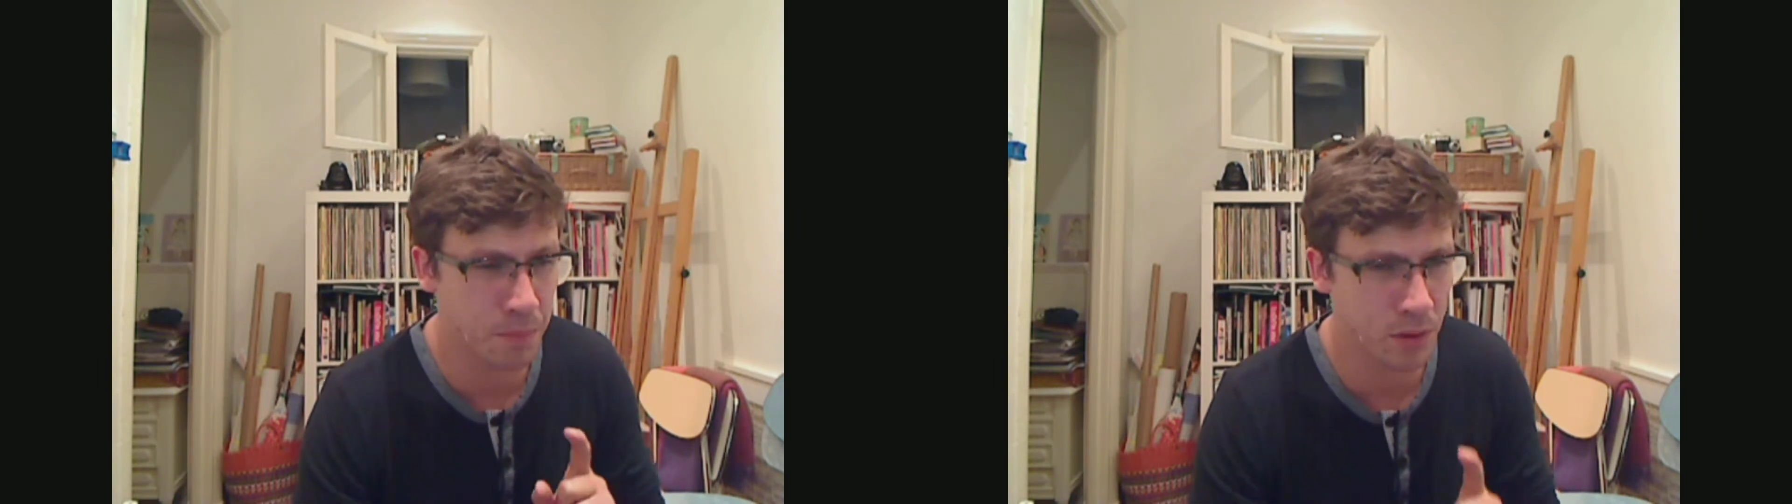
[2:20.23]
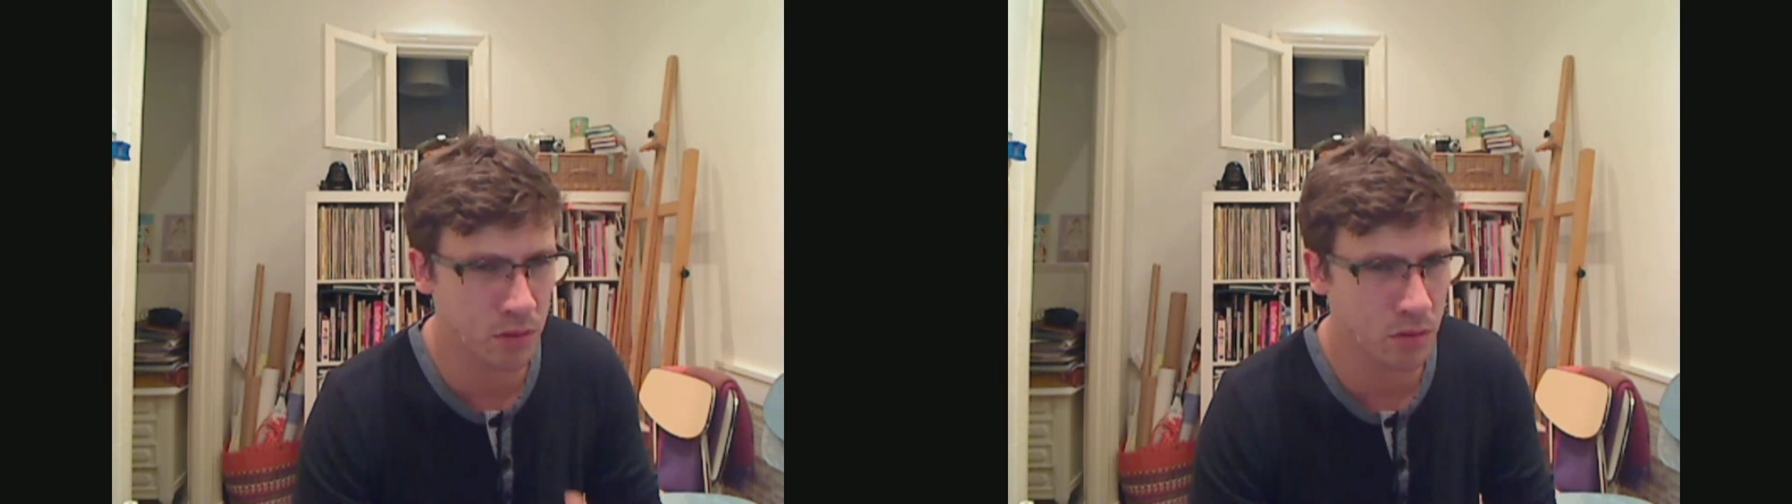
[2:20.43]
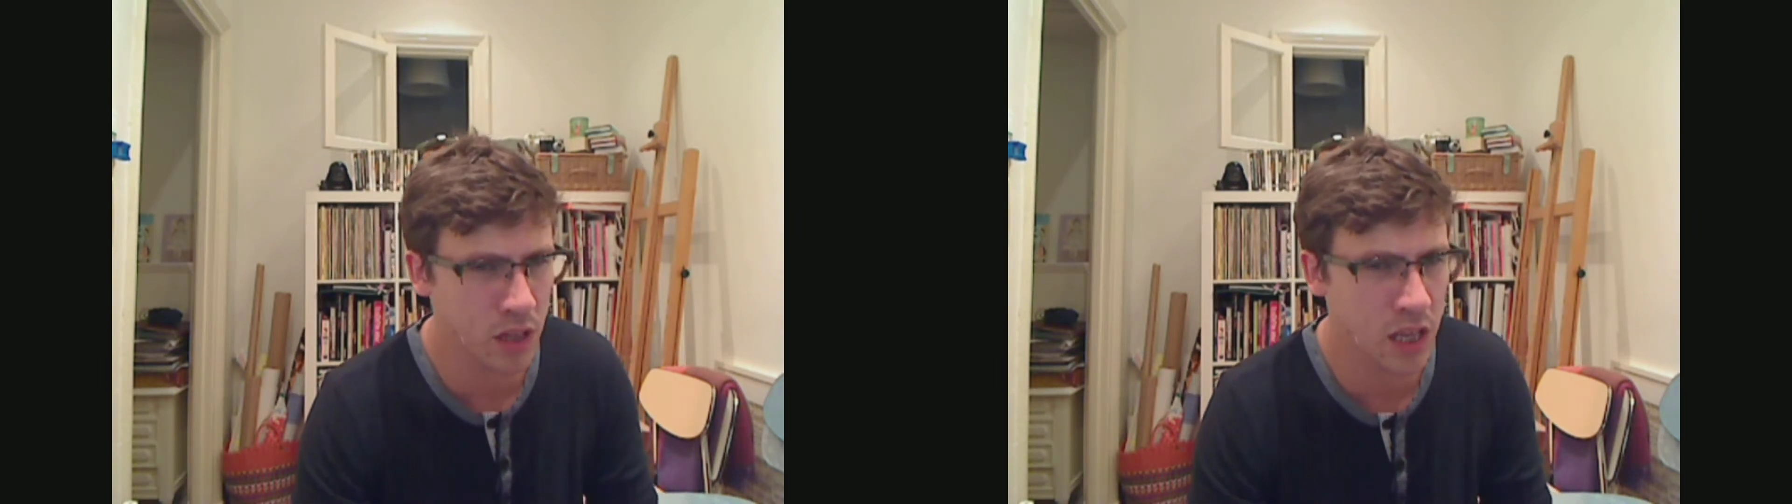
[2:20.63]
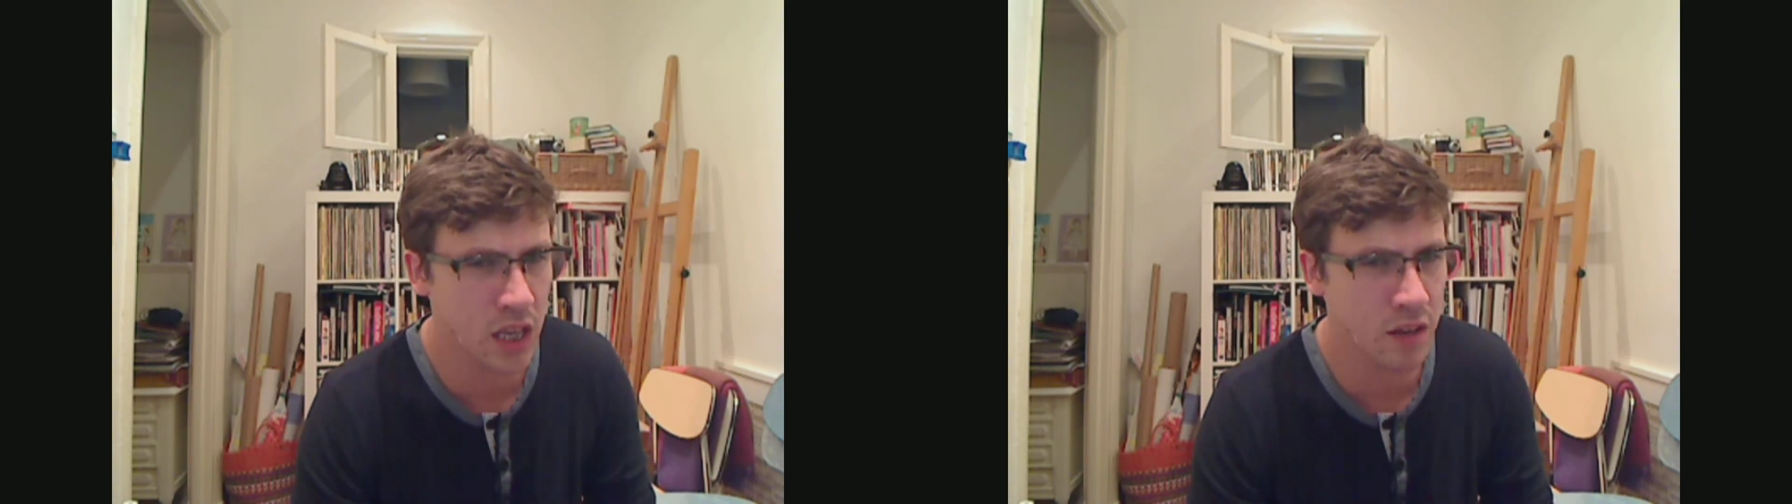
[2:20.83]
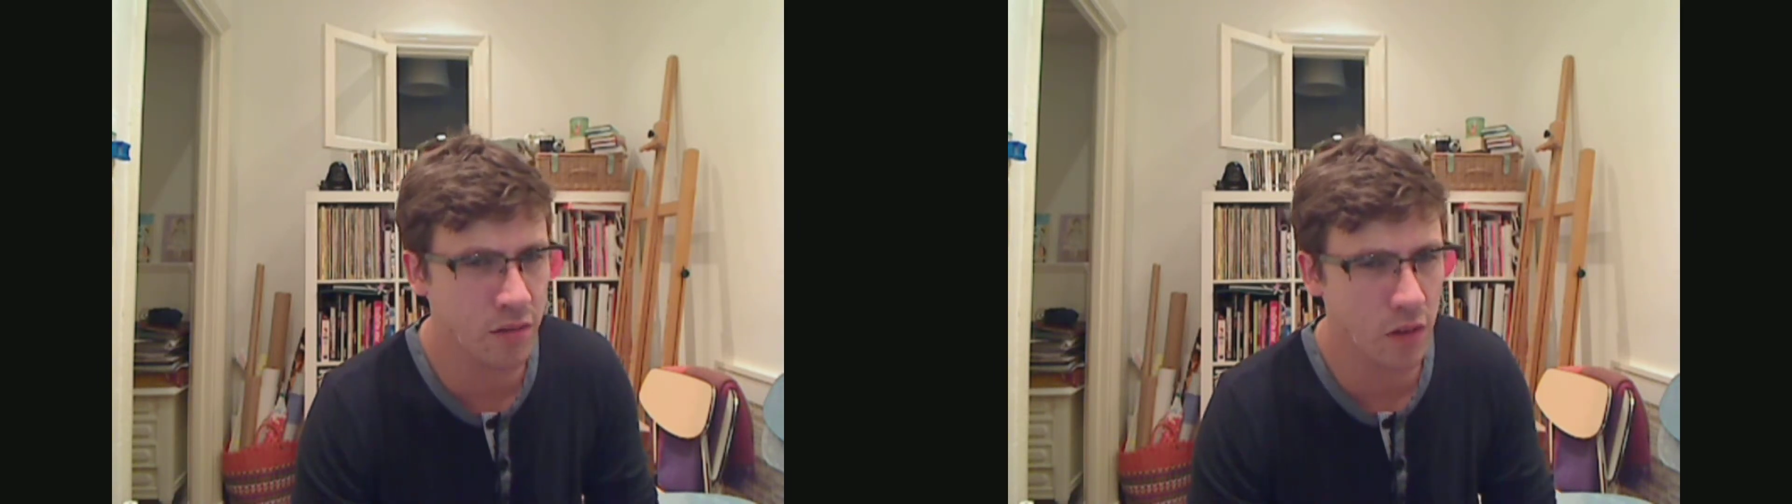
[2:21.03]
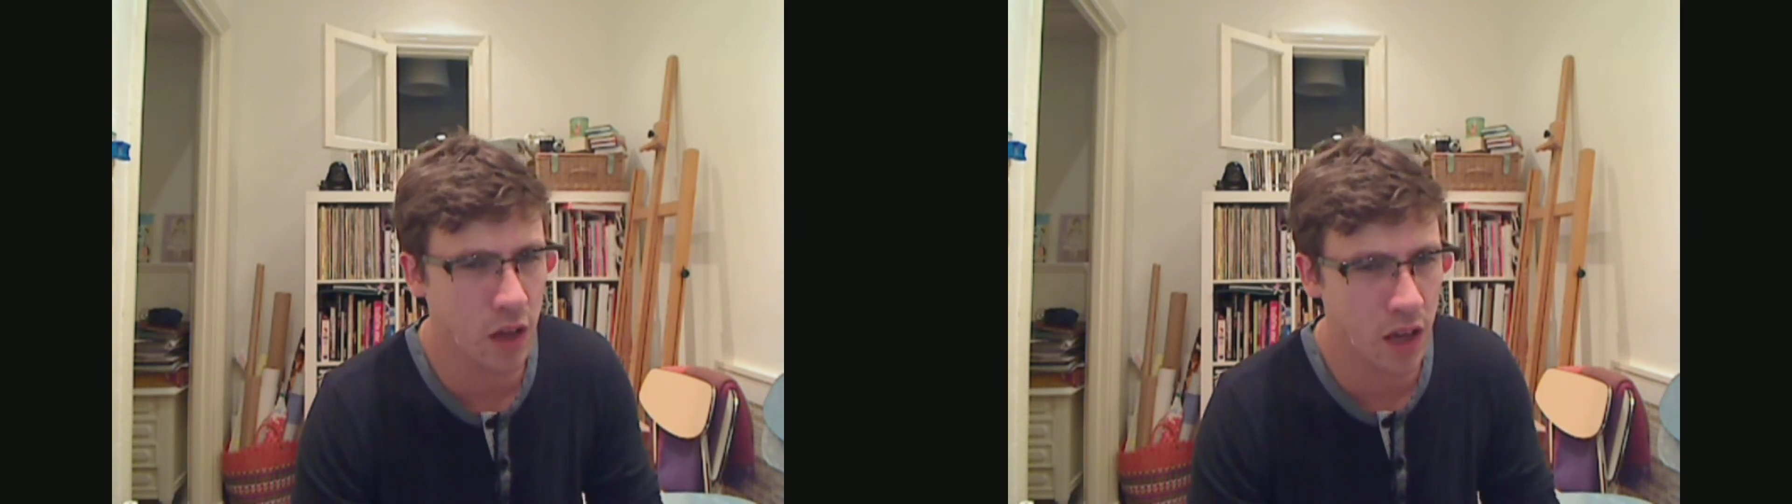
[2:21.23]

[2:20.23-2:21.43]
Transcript: believe,